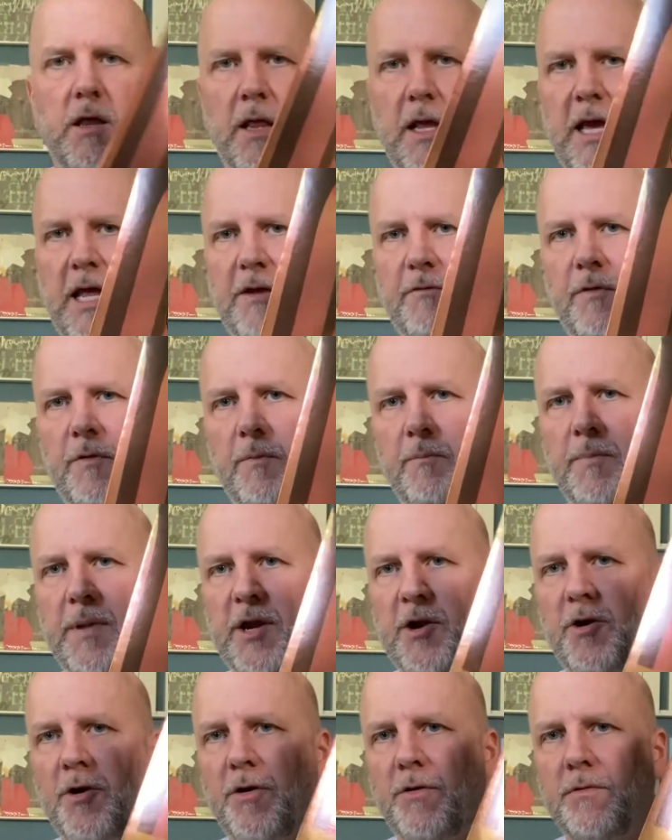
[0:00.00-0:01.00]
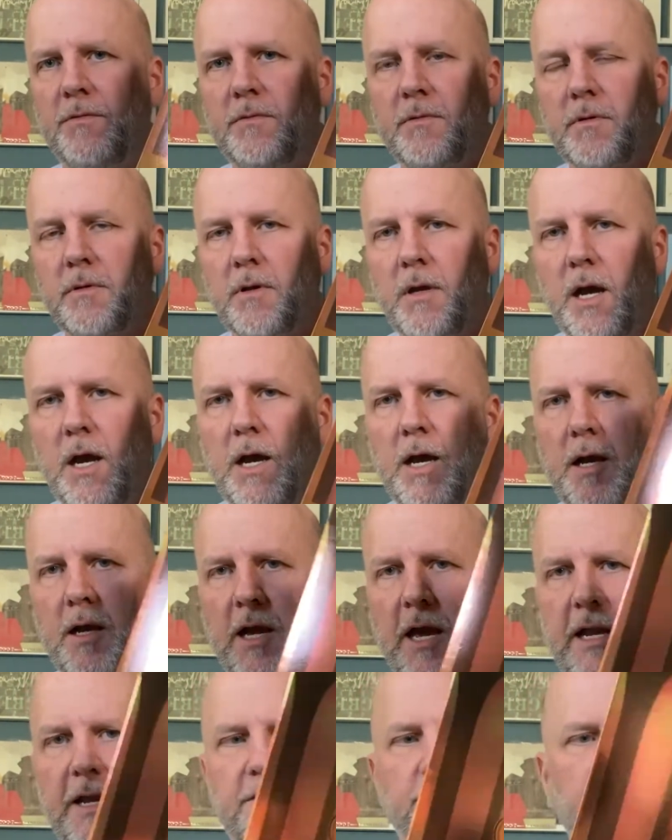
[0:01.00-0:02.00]
it, kind of a mirrored
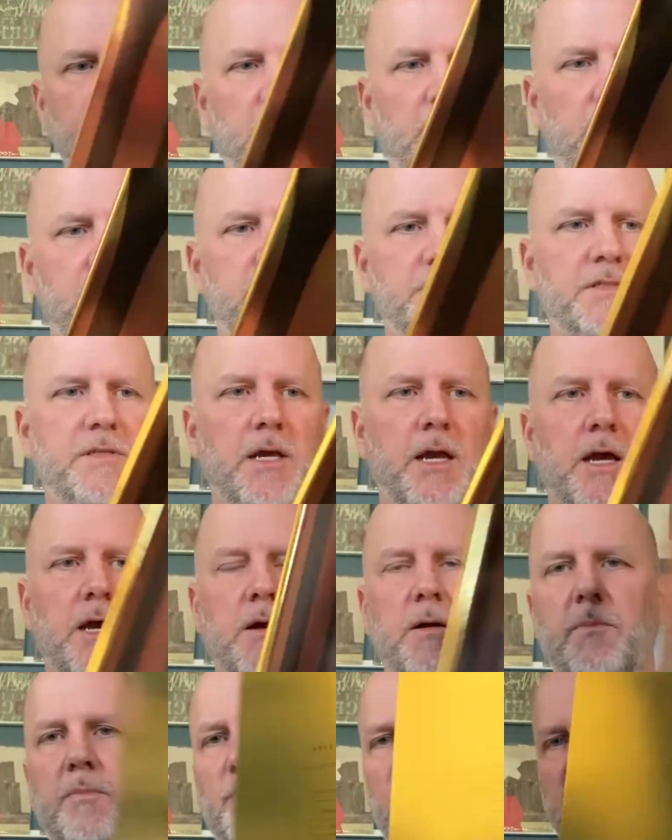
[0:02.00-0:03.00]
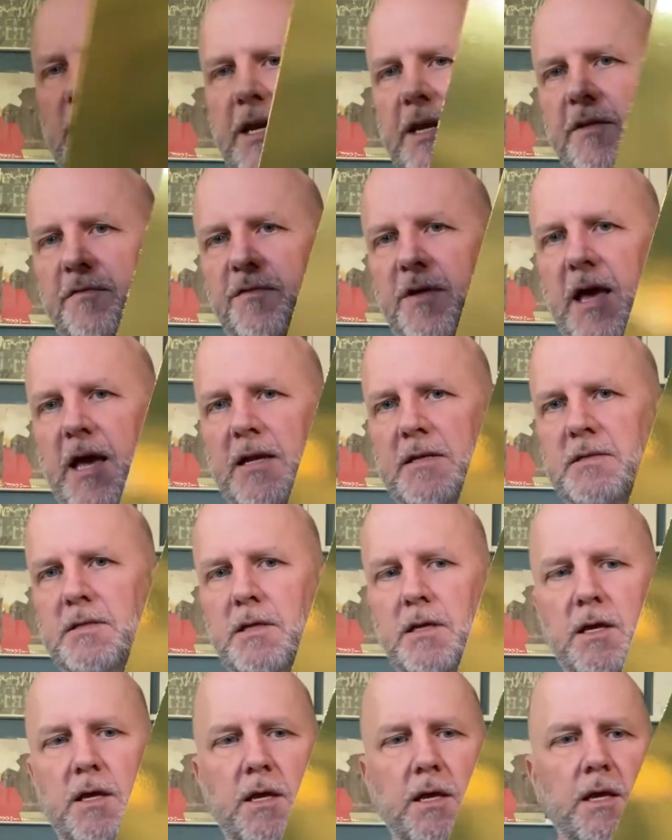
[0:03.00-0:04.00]
kind of printing effect.
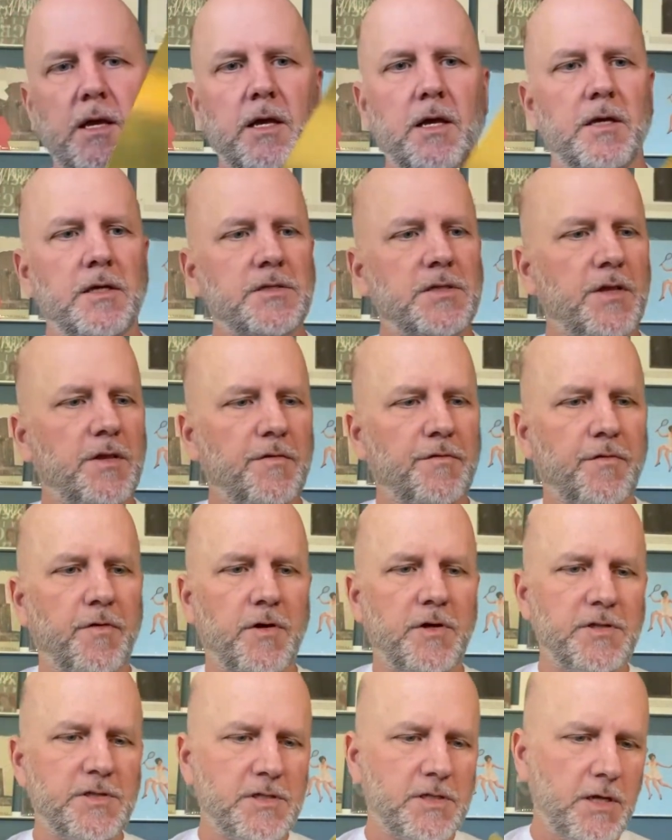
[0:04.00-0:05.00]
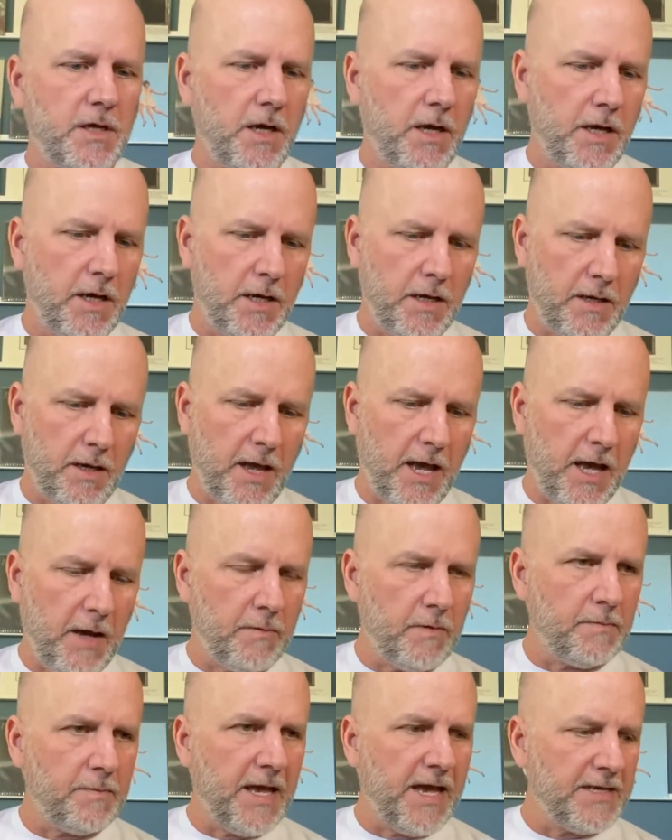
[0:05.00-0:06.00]
So the first
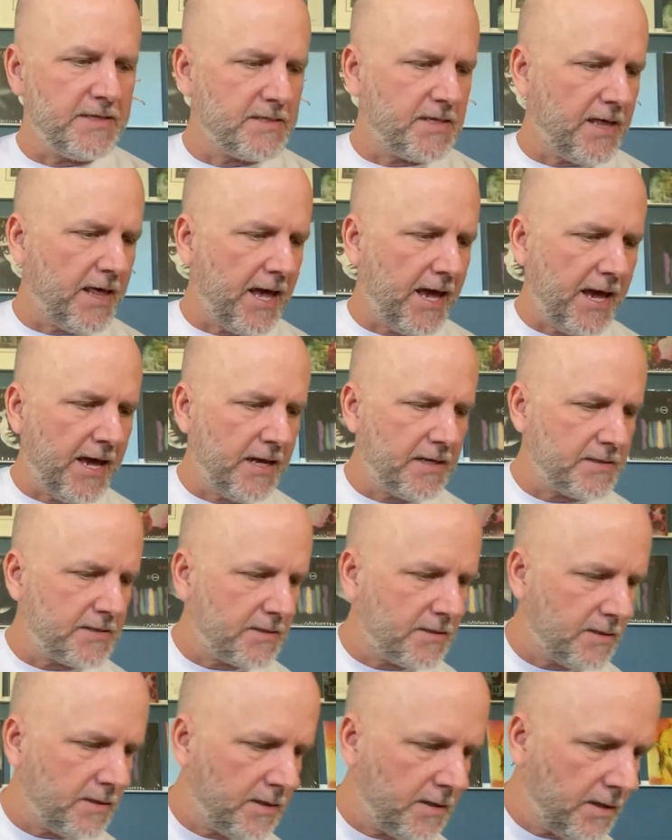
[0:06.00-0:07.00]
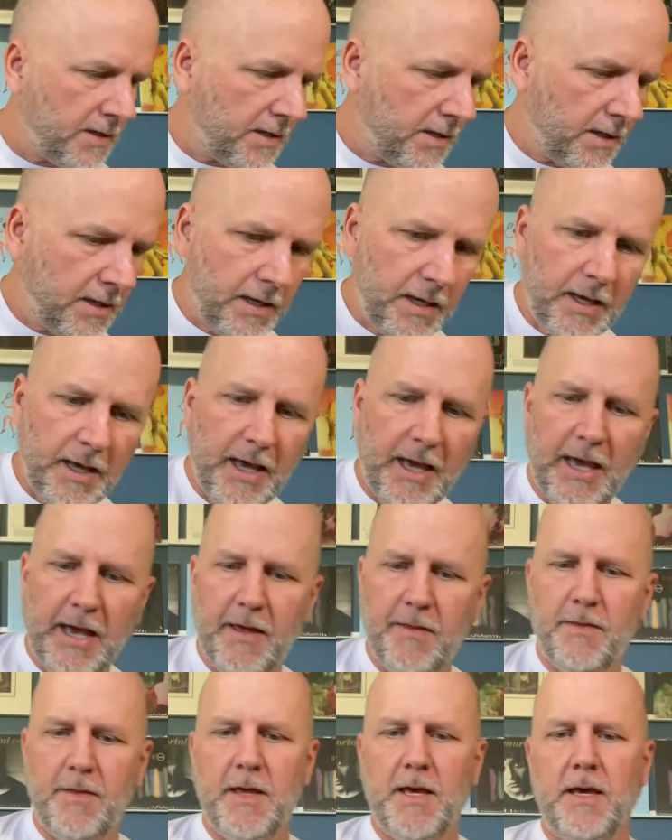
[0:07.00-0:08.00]
album has that,
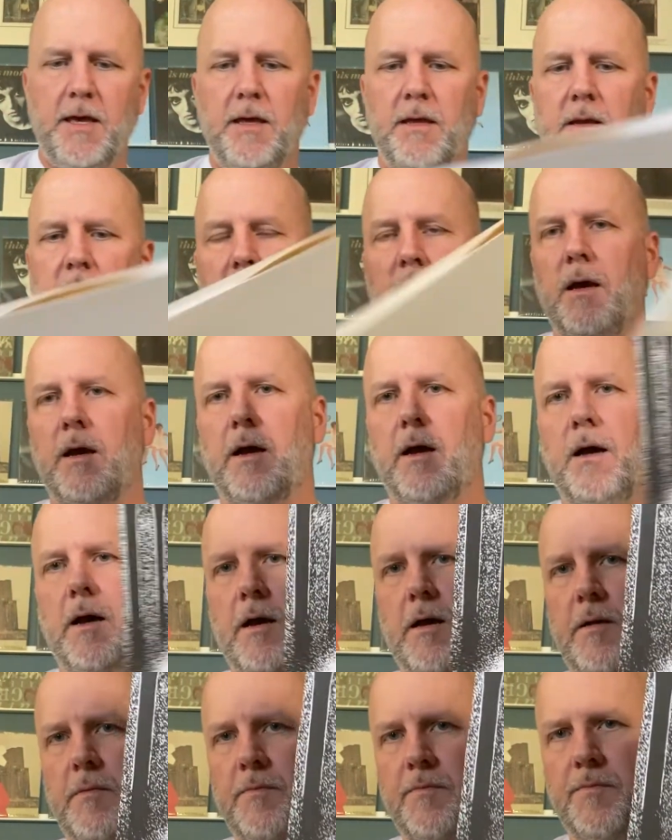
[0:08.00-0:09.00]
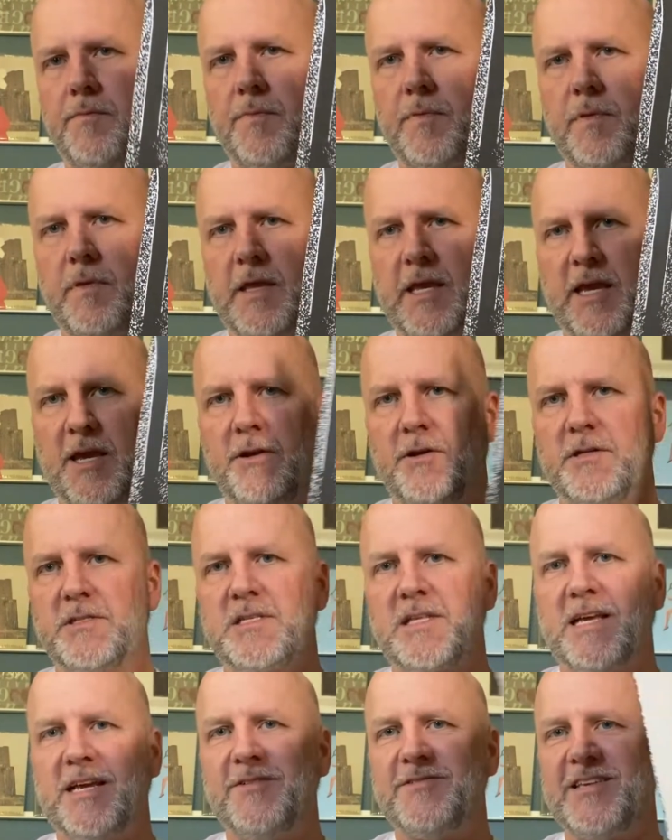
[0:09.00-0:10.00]
and then the inner
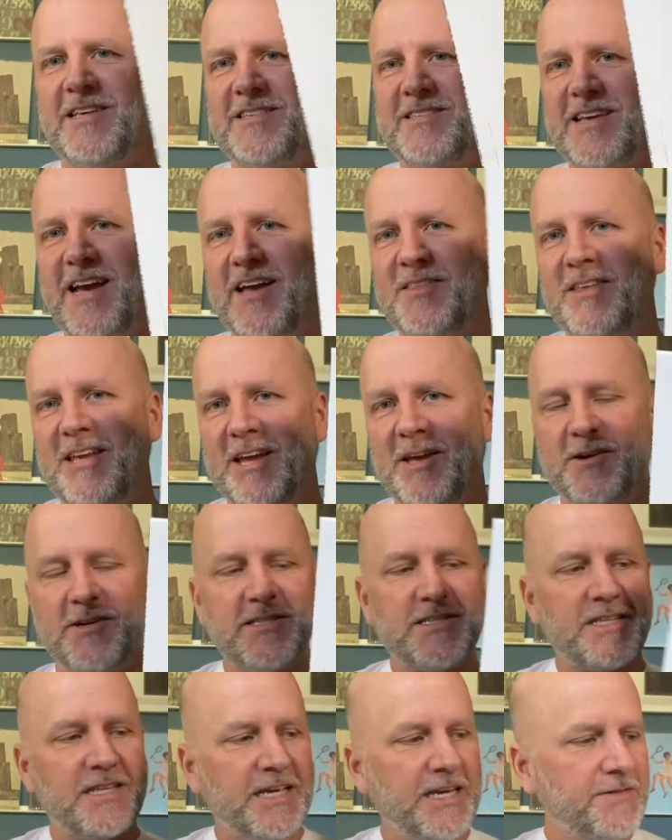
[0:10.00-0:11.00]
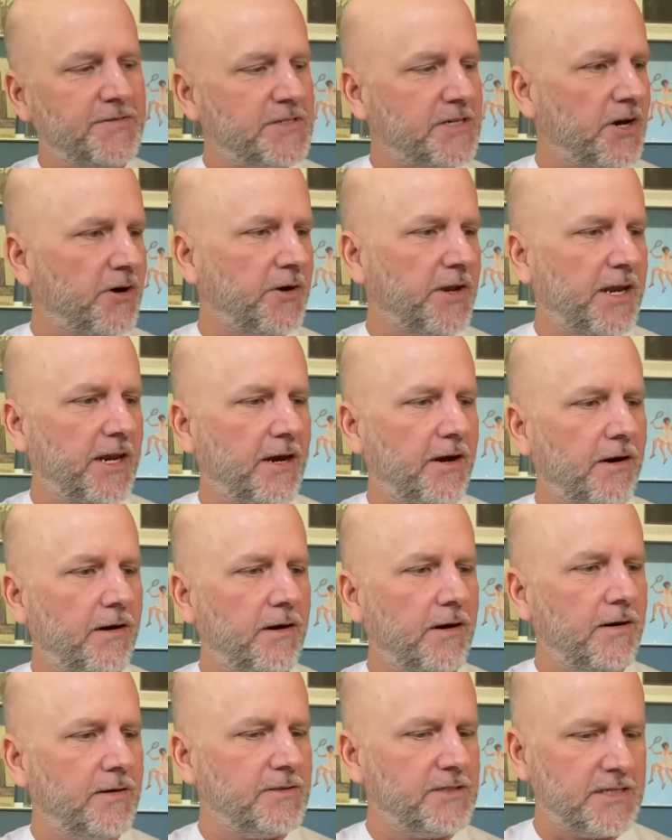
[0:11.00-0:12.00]
sleeves inside the inner sleeves go
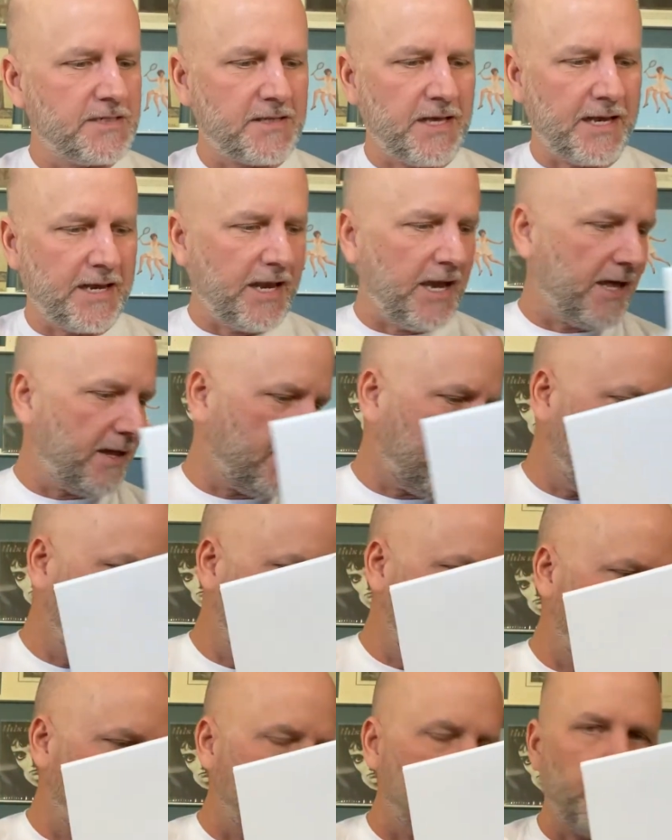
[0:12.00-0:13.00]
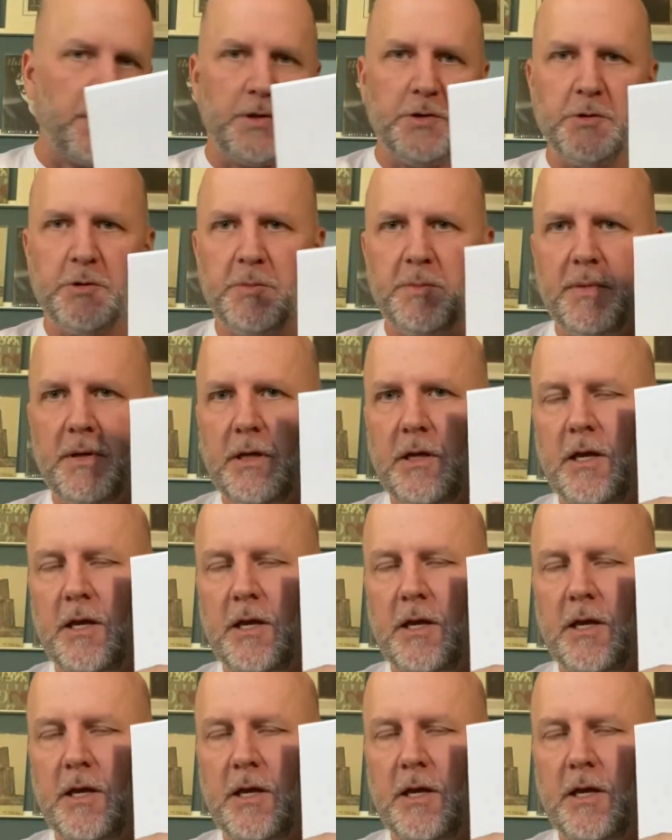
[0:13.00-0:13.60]
here, just like how they did with Bloom.